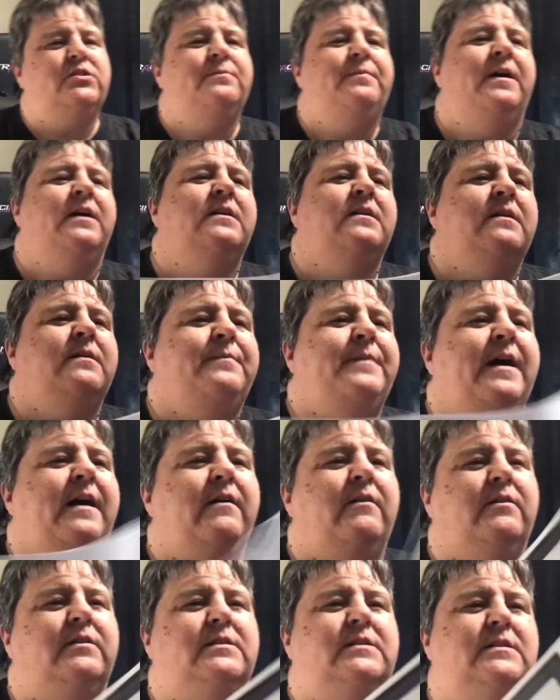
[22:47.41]
Becca,
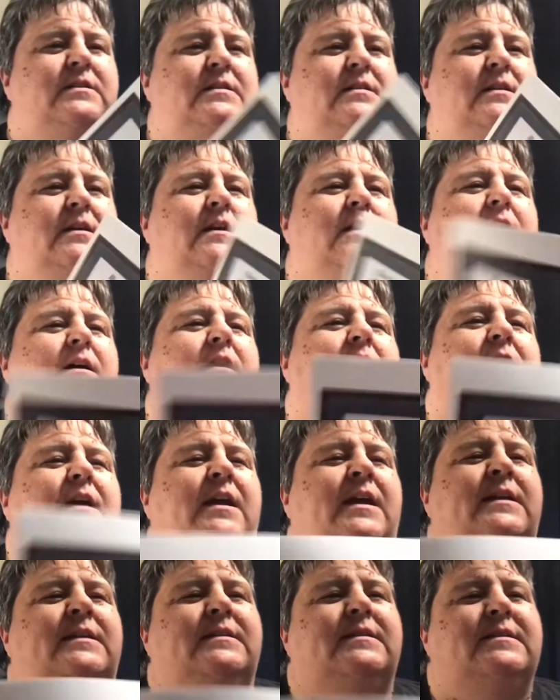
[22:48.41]
about
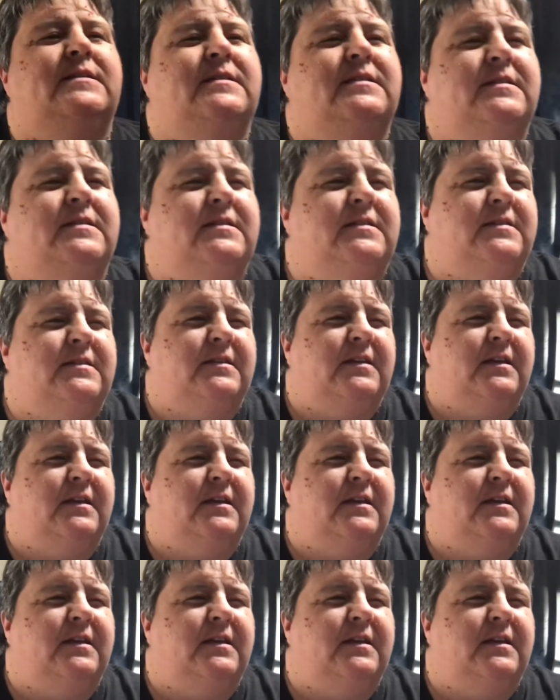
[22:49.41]
it's